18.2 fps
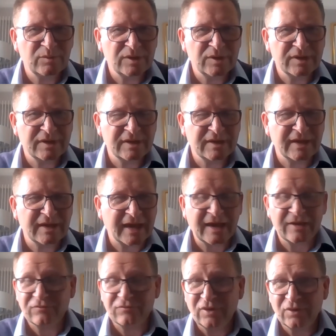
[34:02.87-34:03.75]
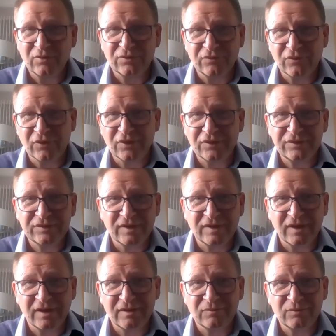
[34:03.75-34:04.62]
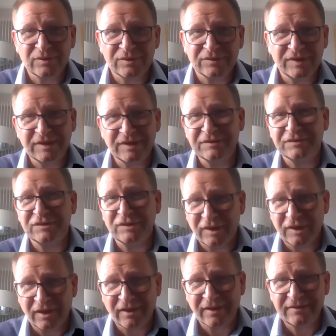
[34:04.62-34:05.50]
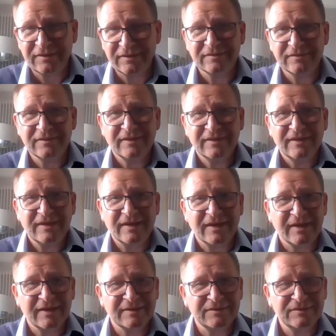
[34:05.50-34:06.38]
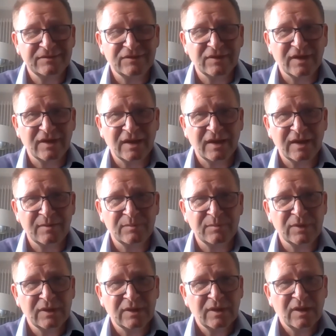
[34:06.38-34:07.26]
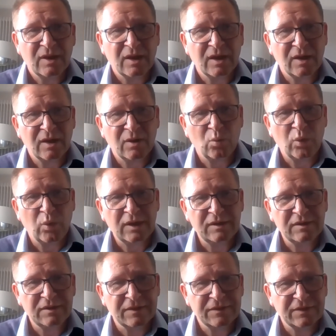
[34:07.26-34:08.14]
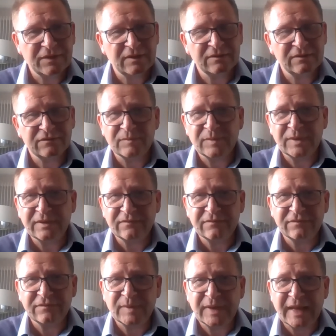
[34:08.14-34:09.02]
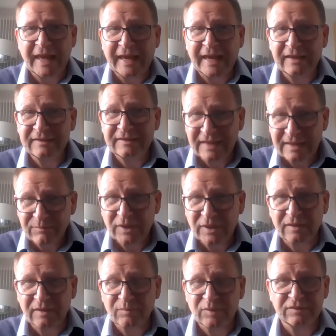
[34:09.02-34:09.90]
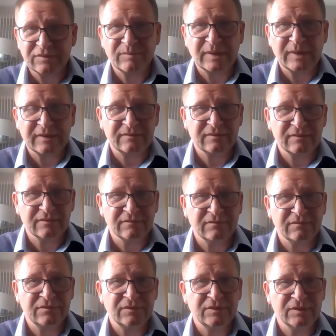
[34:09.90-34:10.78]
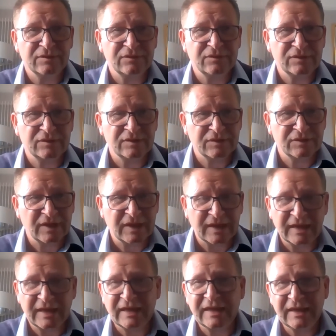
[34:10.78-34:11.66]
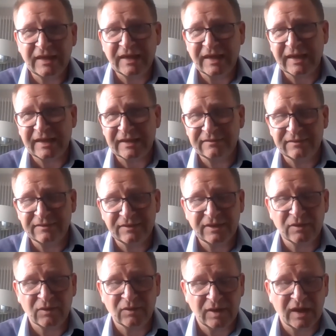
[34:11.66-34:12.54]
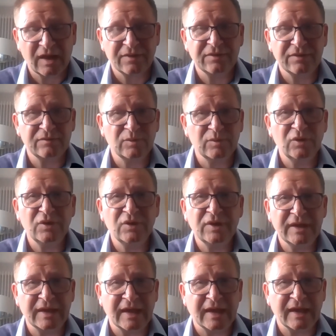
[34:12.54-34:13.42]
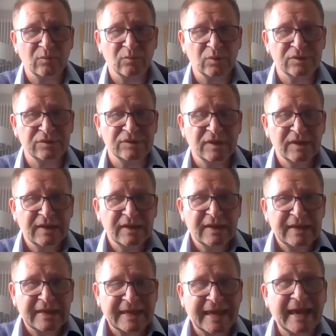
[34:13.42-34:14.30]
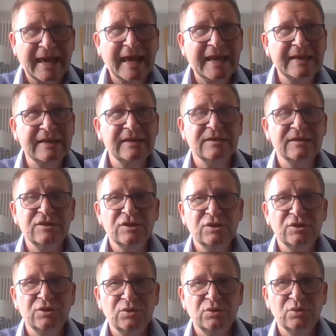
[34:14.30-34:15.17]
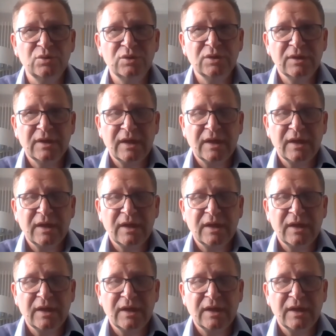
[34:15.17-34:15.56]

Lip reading: working at Rolls-Royce, I was his client, and one of the things from an academic perspective that he and others were looking at was, can you